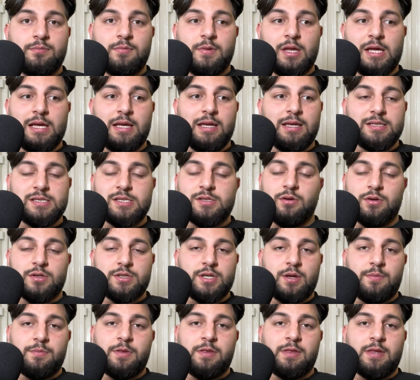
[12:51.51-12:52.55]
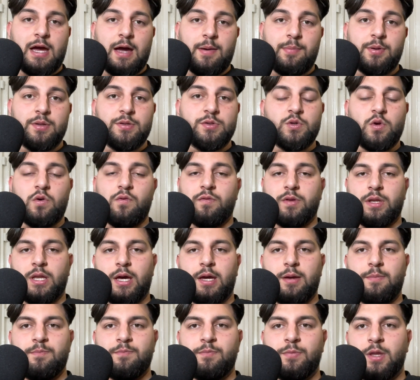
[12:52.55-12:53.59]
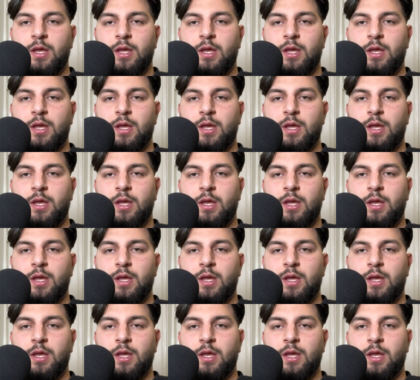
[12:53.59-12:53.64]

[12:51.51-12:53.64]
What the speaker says: It's not something that happens overnight.